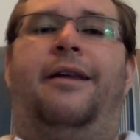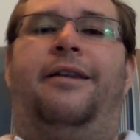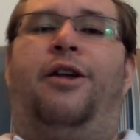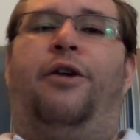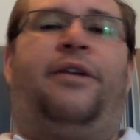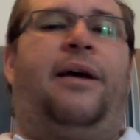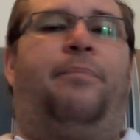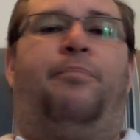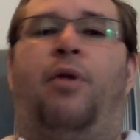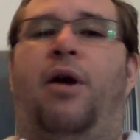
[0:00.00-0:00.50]

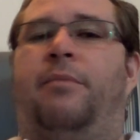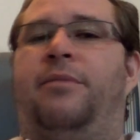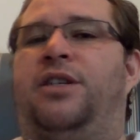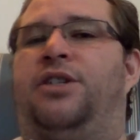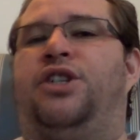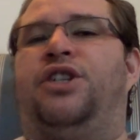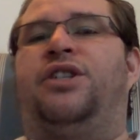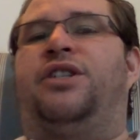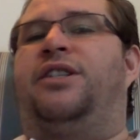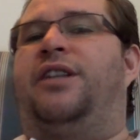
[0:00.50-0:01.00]
Now that
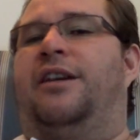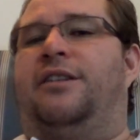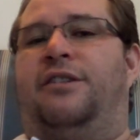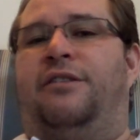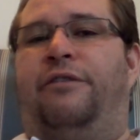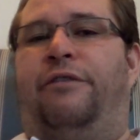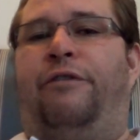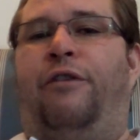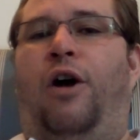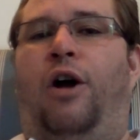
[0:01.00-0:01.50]
premise just
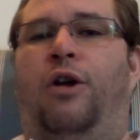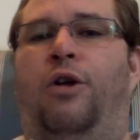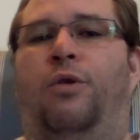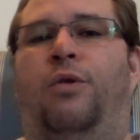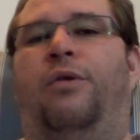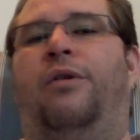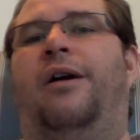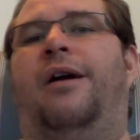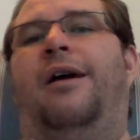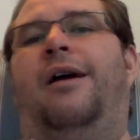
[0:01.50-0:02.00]
doesn't
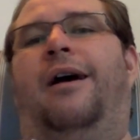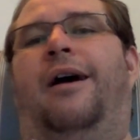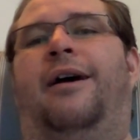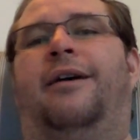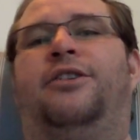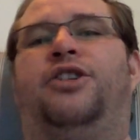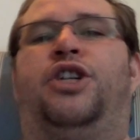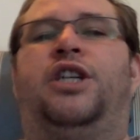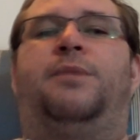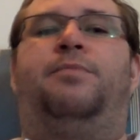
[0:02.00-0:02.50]
follow.
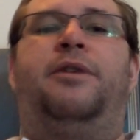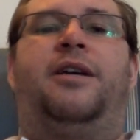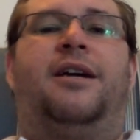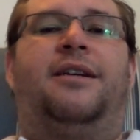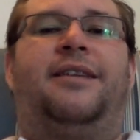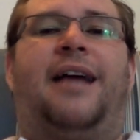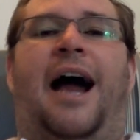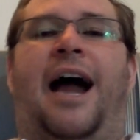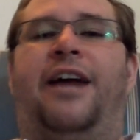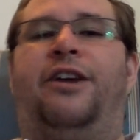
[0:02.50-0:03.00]
Just
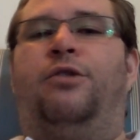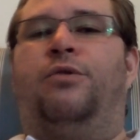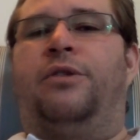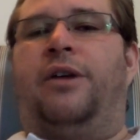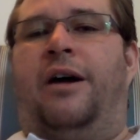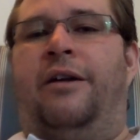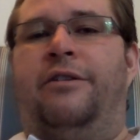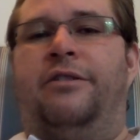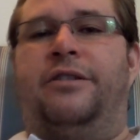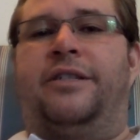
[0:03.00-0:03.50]
because I
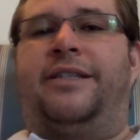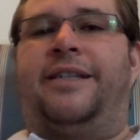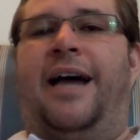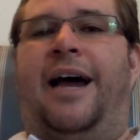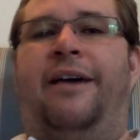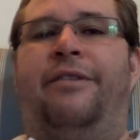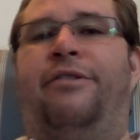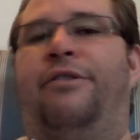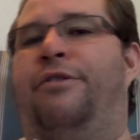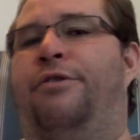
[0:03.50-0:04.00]
don't
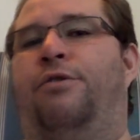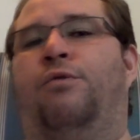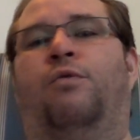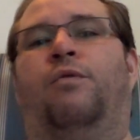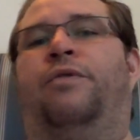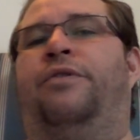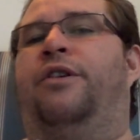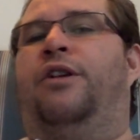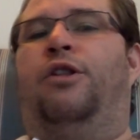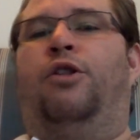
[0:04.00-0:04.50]
understand
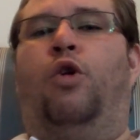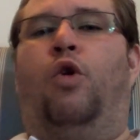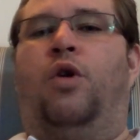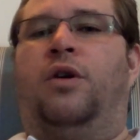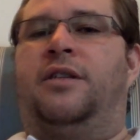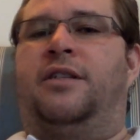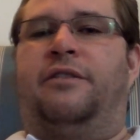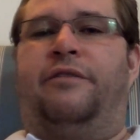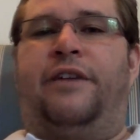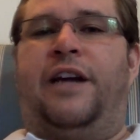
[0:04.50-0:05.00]
the
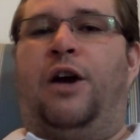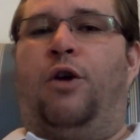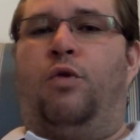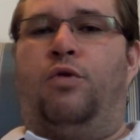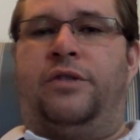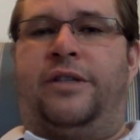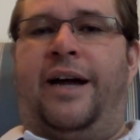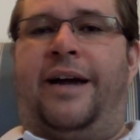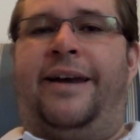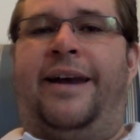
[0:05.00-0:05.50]
laws of
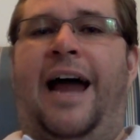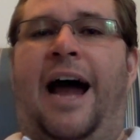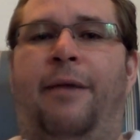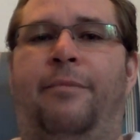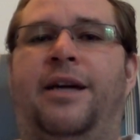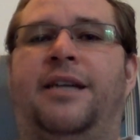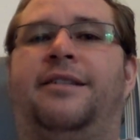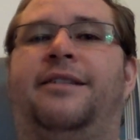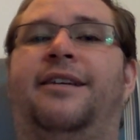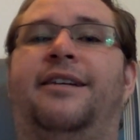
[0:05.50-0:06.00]

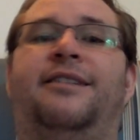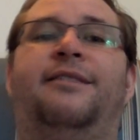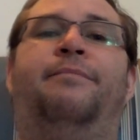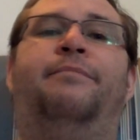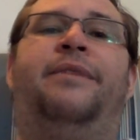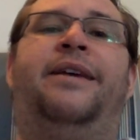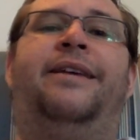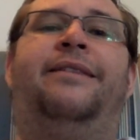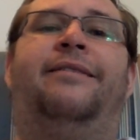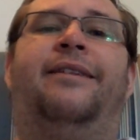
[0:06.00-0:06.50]
aerodynamics
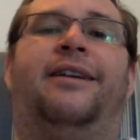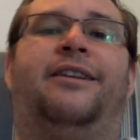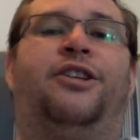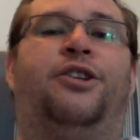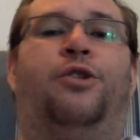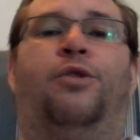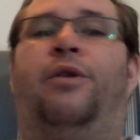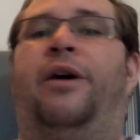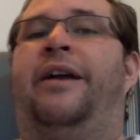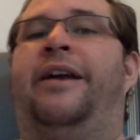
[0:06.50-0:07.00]
doesn't mean that,
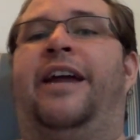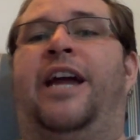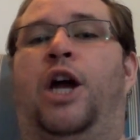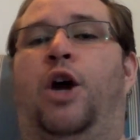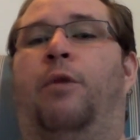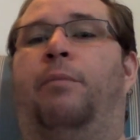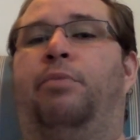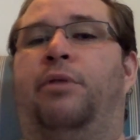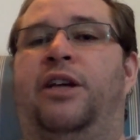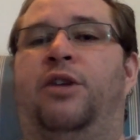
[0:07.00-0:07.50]
an
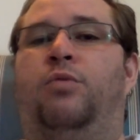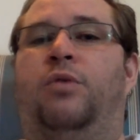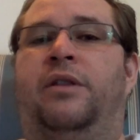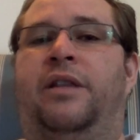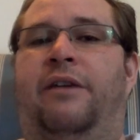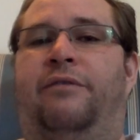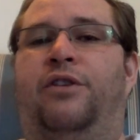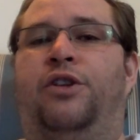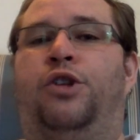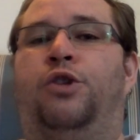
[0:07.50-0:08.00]
airplane will
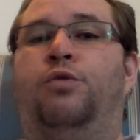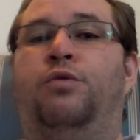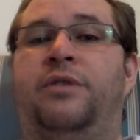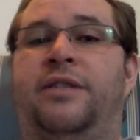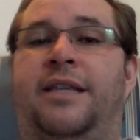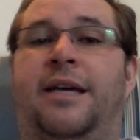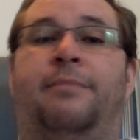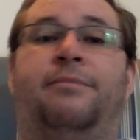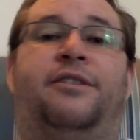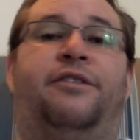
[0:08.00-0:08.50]
never
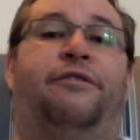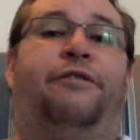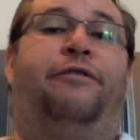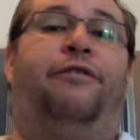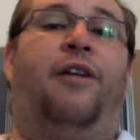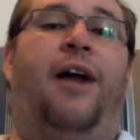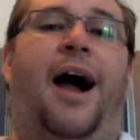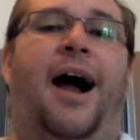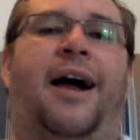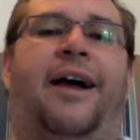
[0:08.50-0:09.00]
use them to
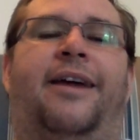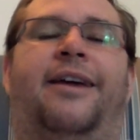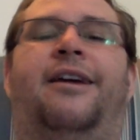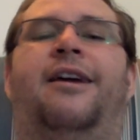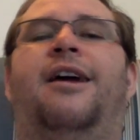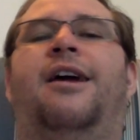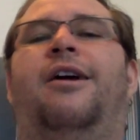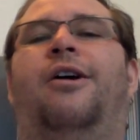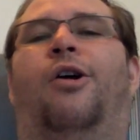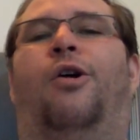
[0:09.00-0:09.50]
fly.
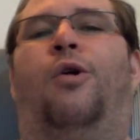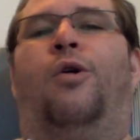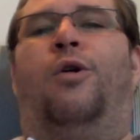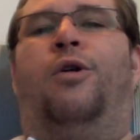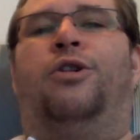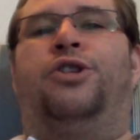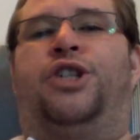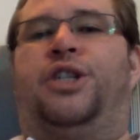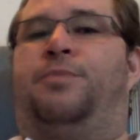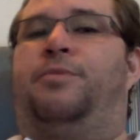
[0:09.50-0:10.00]

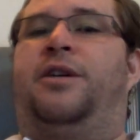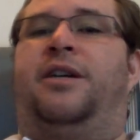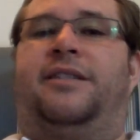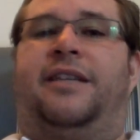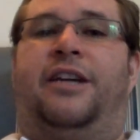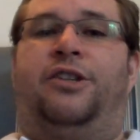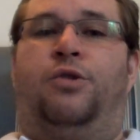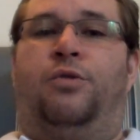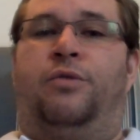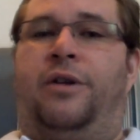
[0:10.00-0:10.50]
Or just
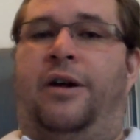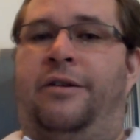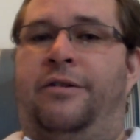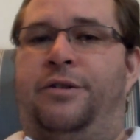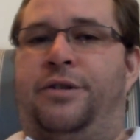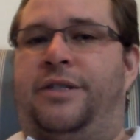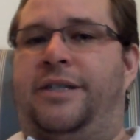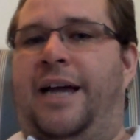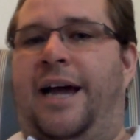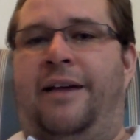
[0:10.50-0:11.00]
because I don't
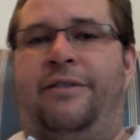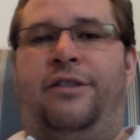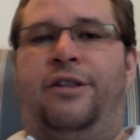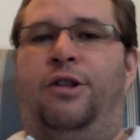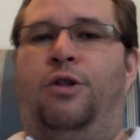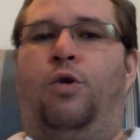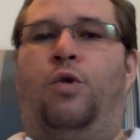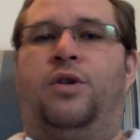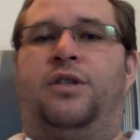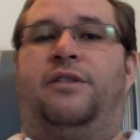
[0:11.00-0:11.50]
understand the
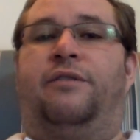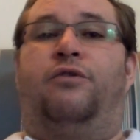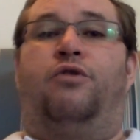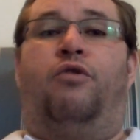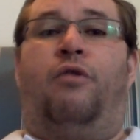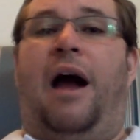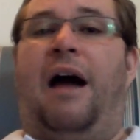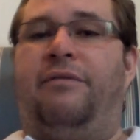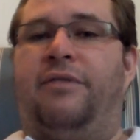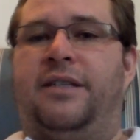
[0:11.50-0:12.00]
laws of
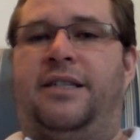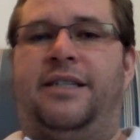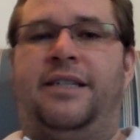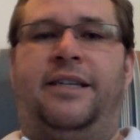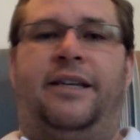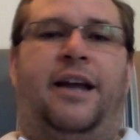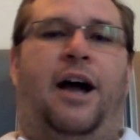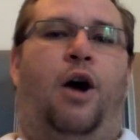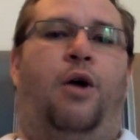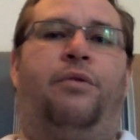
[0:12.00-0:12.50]

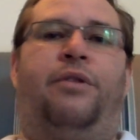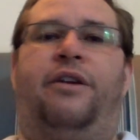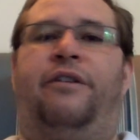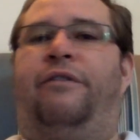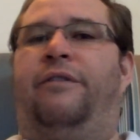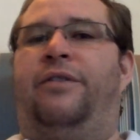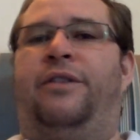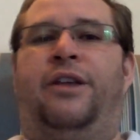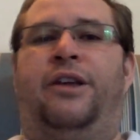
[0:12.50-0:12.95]
gravity and how they